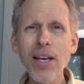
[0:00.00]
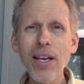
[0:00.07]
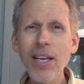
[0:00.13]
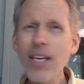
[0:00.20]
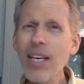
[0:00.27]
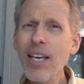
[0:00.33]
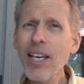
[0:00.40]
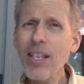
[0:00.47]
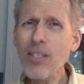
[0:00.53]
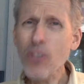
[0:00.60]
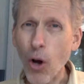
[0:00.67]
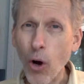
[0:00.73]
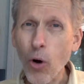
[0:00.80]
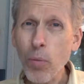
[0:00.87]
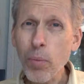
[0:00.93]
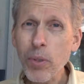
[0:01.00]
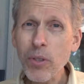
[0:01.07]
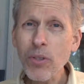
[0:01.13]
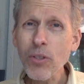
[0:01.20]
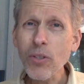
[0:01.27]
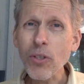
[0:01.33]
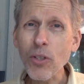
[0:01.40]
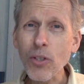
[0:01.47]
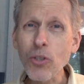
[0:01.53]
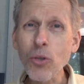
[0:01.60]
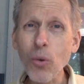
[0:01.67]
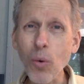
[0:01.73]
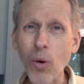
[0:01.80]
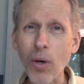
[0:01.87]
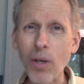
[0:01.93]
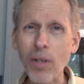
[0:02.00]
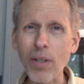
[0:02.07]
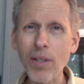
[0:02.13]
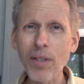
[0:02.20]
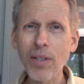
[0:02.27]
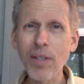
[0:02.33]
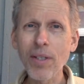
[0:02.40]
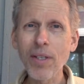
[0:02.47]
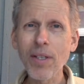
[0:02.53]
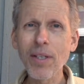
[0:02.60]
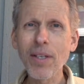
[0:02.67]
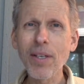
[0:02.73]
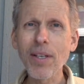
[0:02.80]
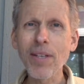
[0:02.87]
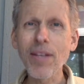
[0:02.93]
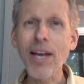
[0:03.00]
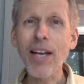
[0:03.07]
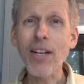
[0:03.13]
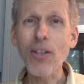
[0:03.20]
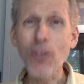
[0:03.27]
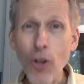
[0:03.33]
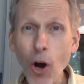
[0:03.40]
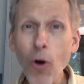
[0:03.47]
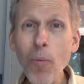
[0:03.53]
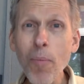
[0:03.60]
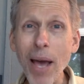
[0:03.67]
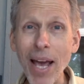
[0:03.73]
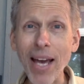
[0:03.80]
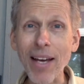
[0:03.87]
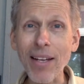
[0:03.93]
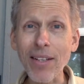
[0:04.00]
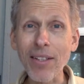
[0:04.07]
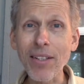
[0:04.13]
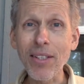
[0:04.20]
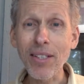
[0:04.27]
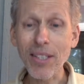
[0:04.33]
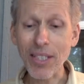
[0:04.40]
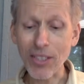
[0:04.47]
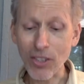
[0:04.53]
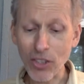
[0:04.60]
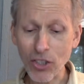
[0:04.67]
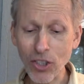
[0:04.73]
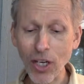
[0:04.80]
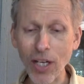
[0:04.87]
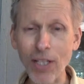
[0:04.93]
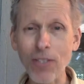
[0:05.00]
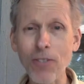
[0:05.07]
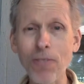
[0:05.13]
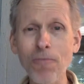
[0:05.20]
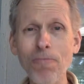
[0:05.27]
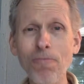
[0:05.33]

He has opened a door that no man can shut.